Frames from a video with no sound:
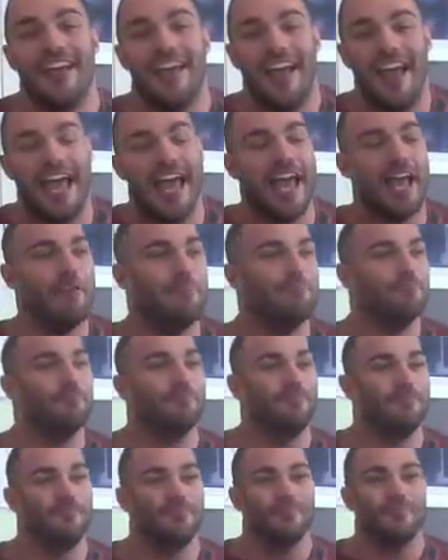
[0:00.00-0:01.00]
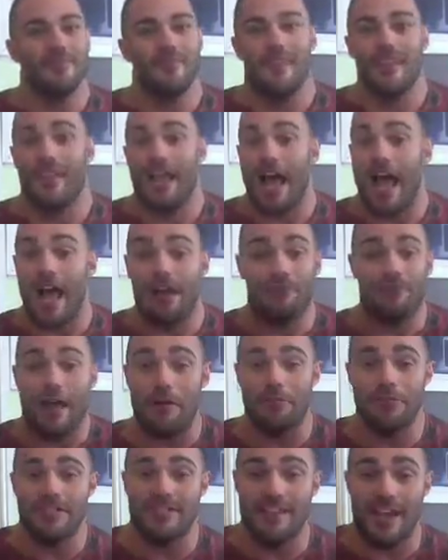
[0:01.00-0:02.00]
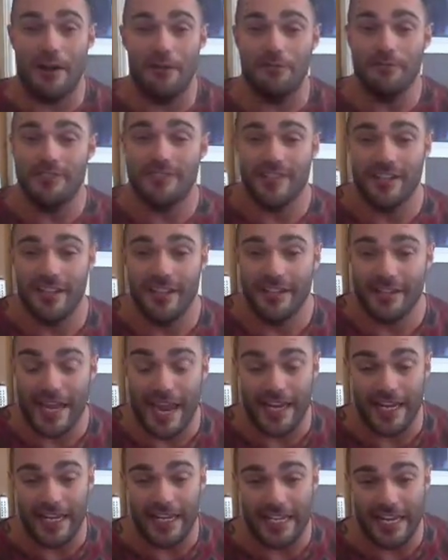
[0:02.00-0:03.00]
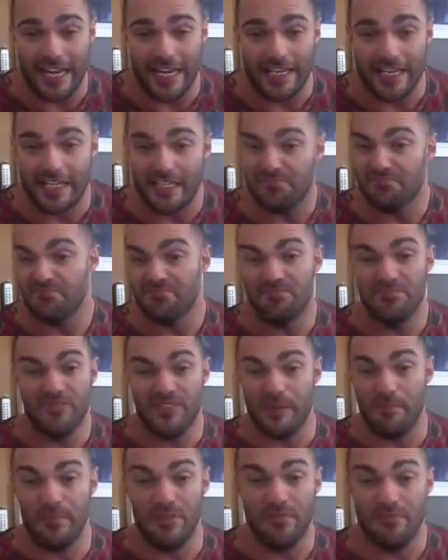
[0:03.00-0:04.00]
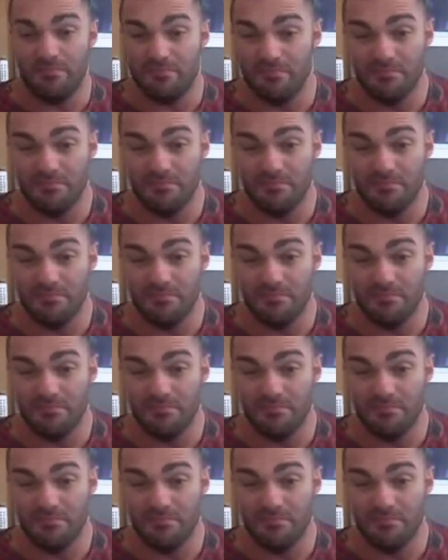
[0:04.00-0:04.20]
I'd round it down to 1980. Simple